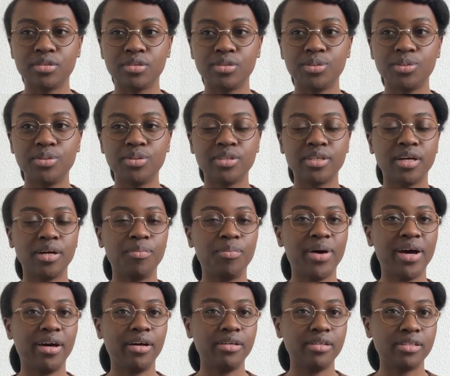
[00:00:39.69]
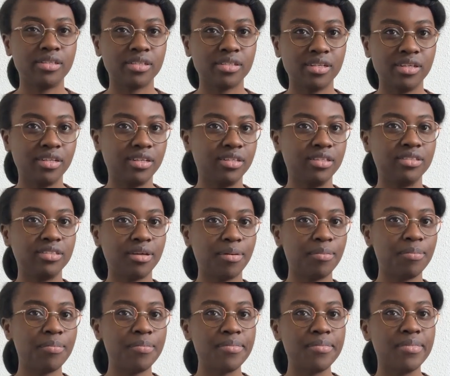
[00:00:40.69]
talk about
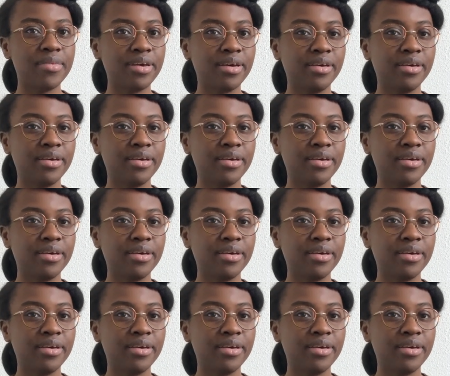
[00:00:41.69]
some